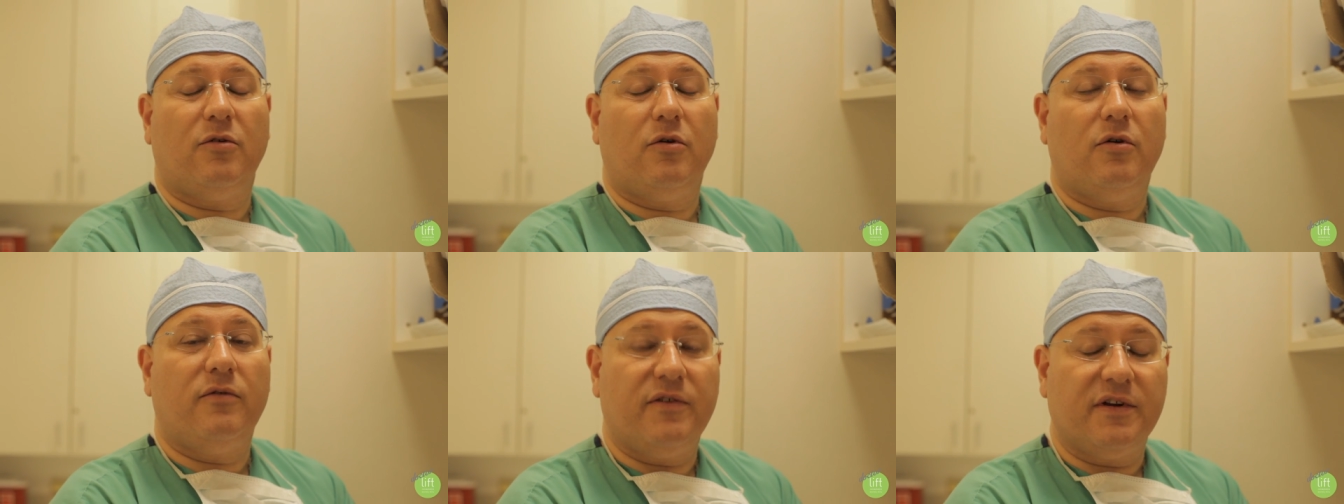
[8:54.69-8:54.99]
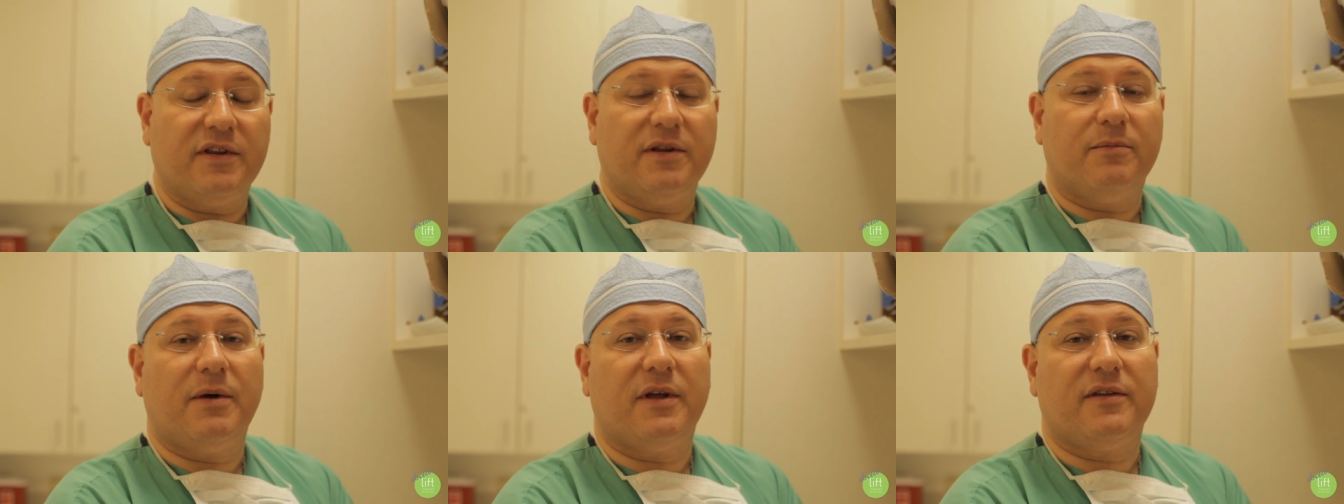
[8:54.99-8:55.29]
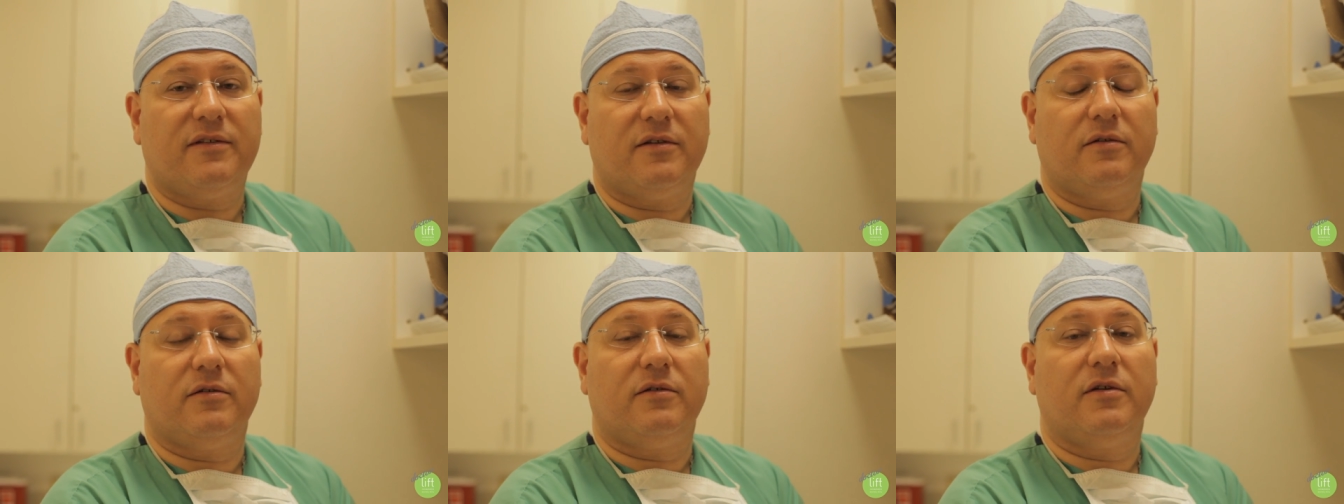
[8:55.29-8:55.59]
over the
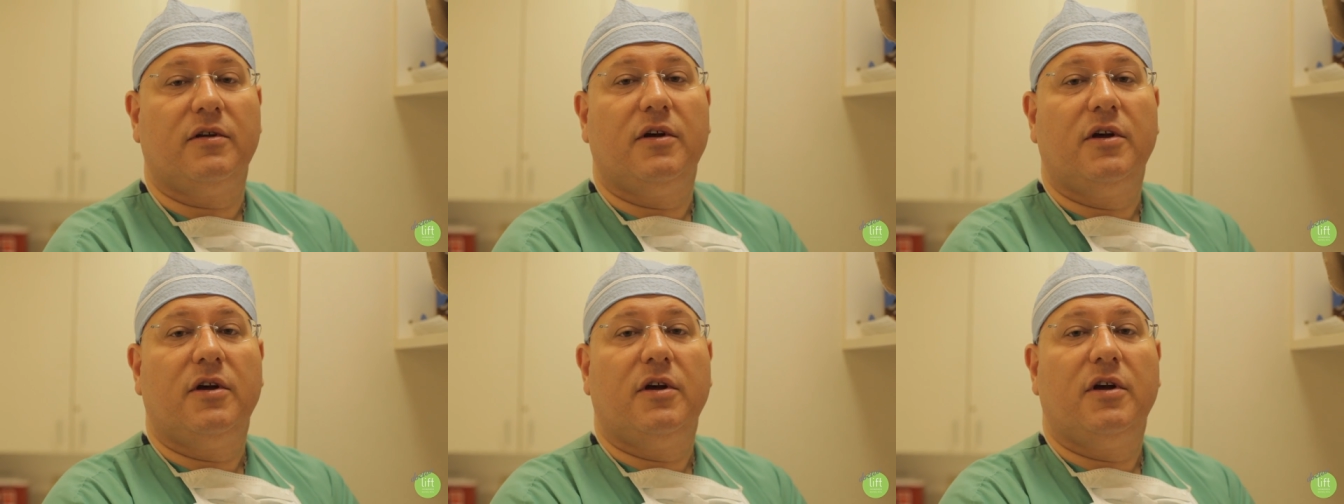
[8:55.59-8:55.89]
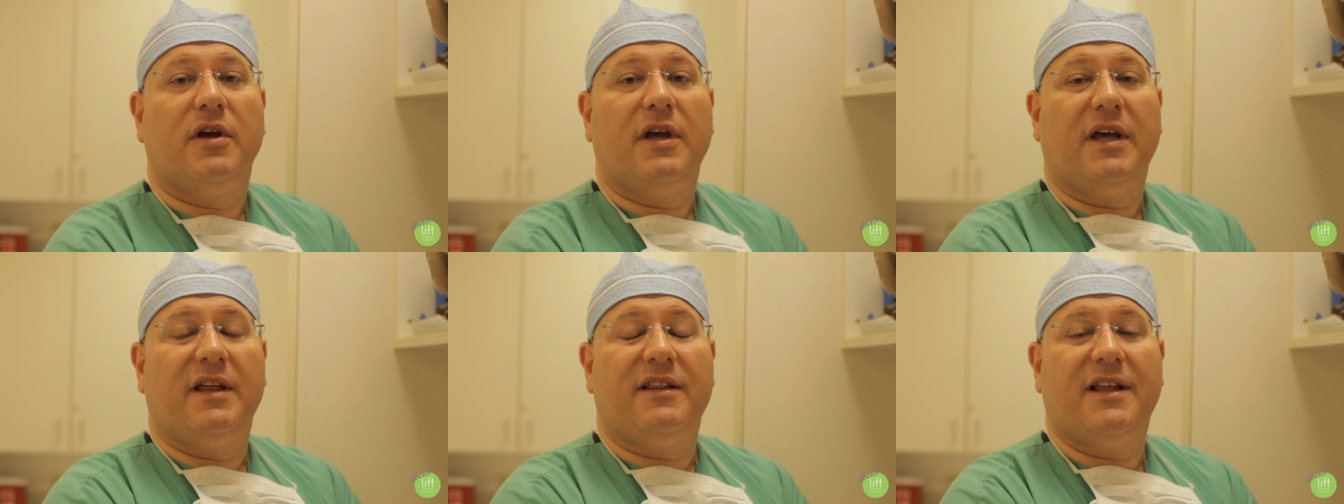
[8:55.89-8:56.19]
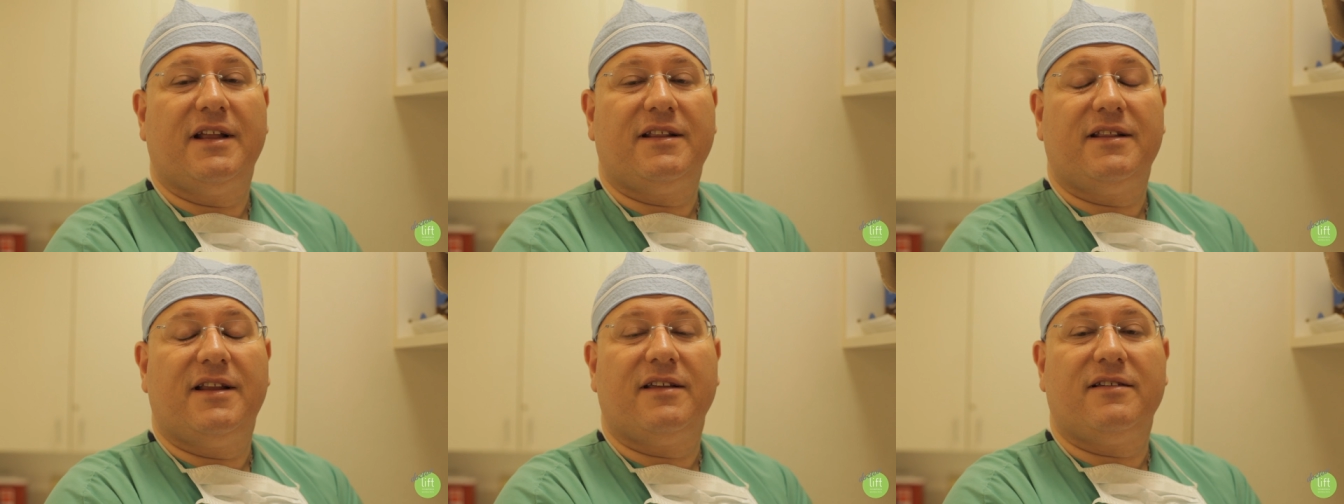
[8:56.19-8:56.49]
muscle, and
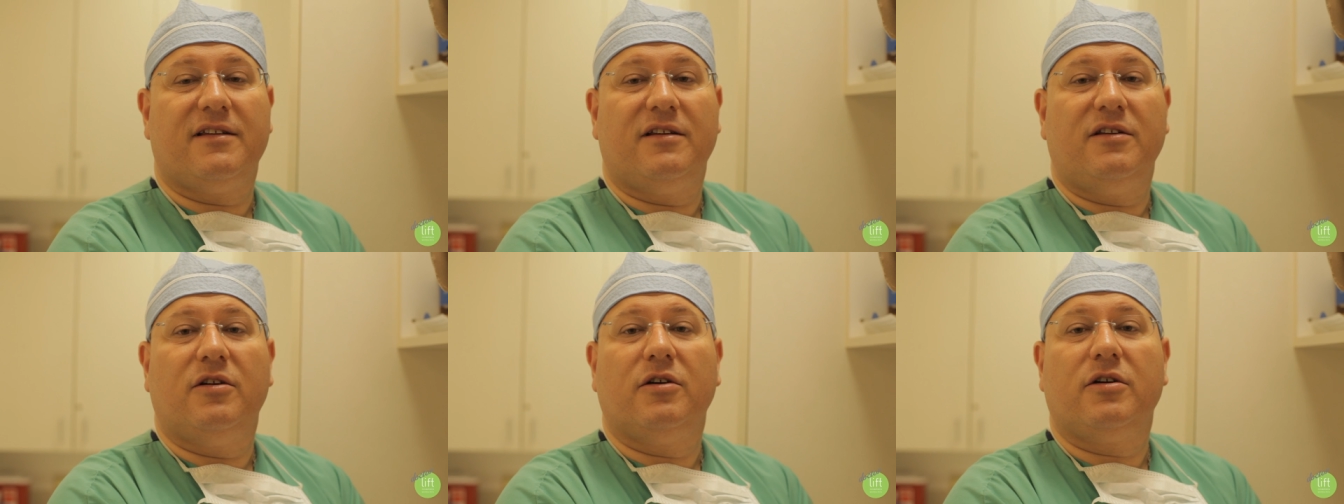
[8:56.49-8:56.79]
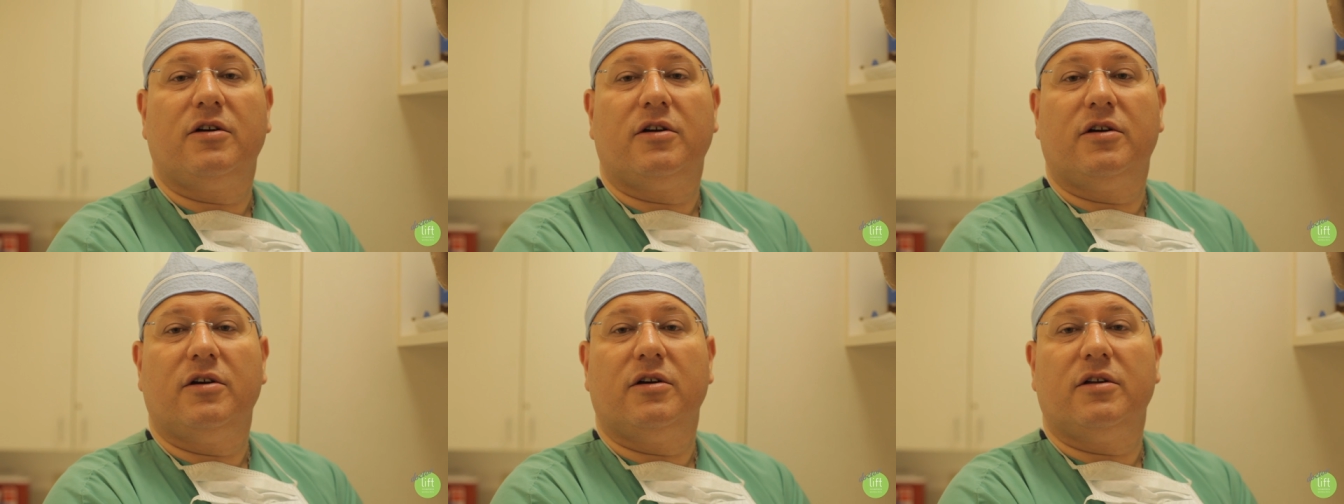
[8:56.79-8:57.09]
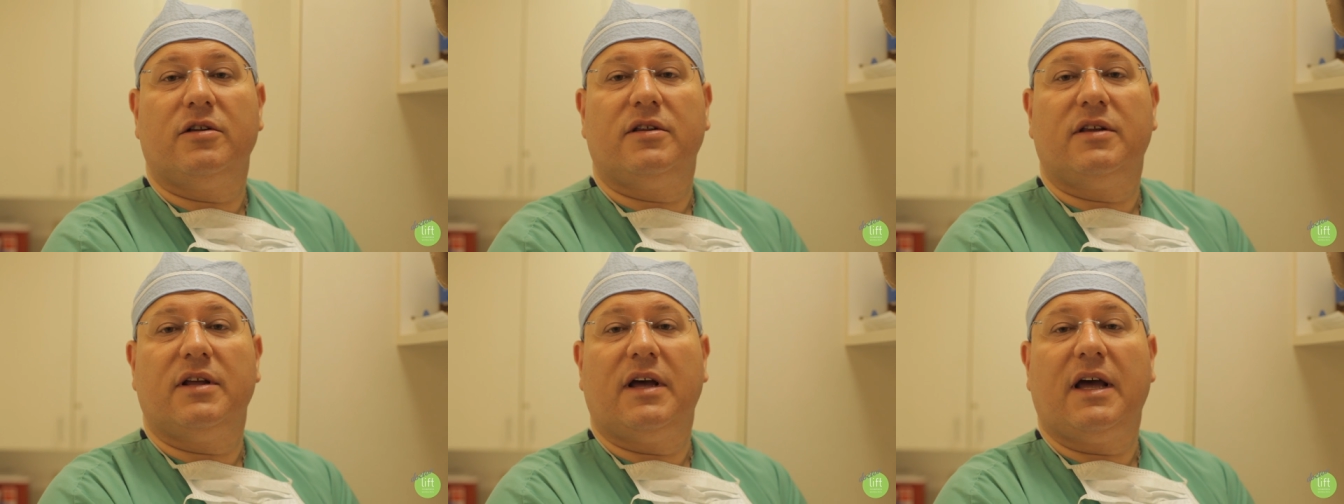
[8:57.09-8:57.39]
that doesn't look
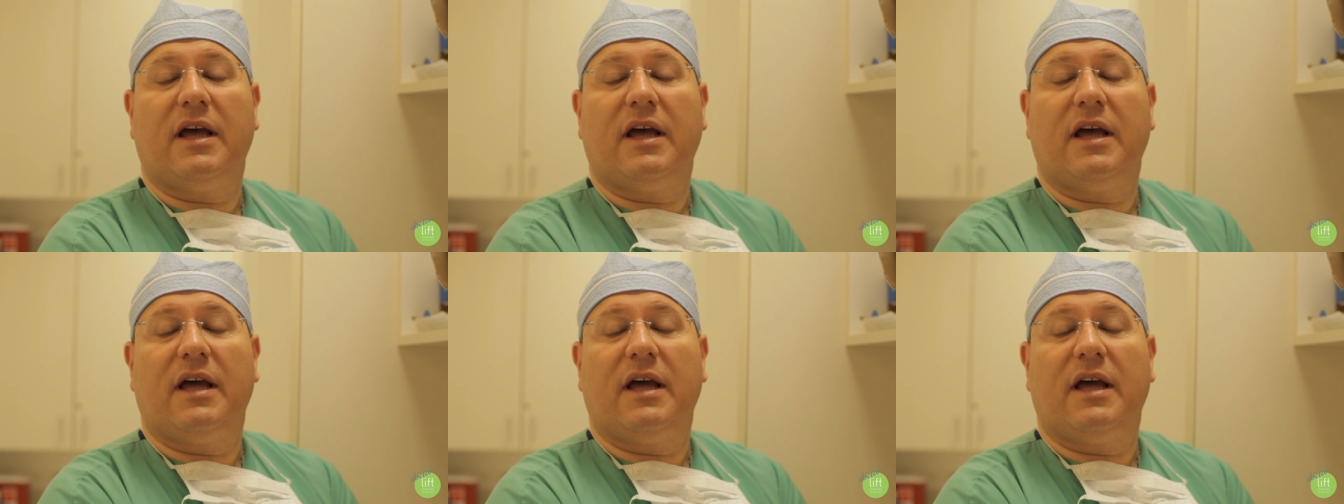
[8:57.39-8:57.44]
good.